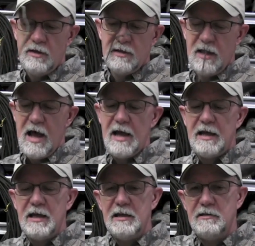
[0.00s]
the
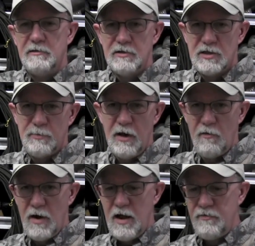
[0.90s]
line can spin
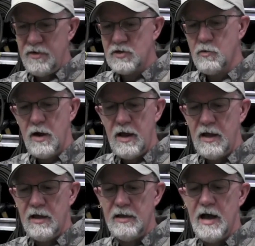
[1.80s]
around this
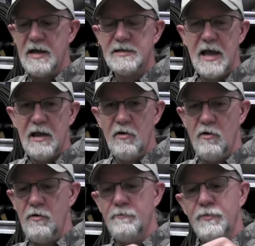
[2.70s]
way and not
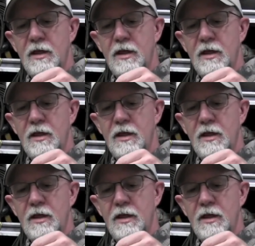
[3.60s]
tangle.